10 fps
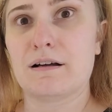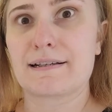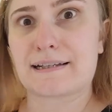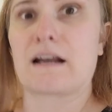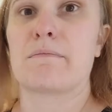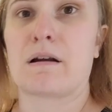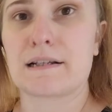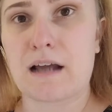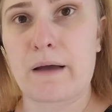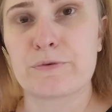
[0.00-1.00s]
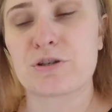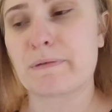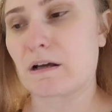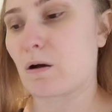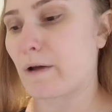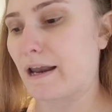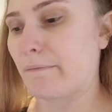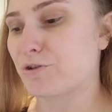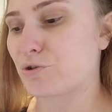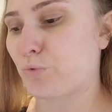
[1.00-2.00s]
a set amount of time, which would be like, okay, let
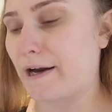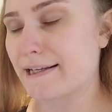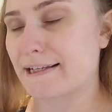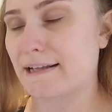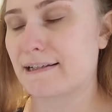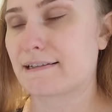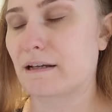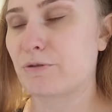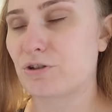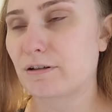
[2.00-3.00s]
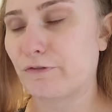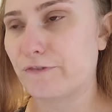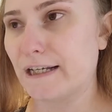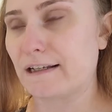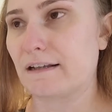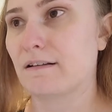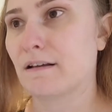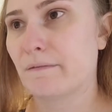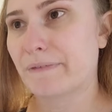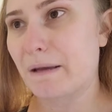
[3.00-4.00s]
me just write a sentence, let me just feel
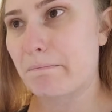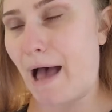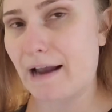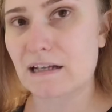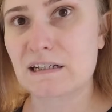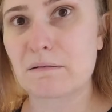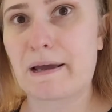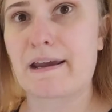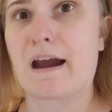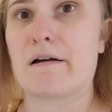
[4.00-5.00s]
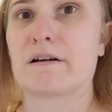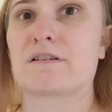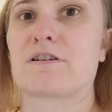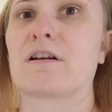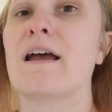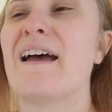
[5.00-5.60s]
it, get back into my character.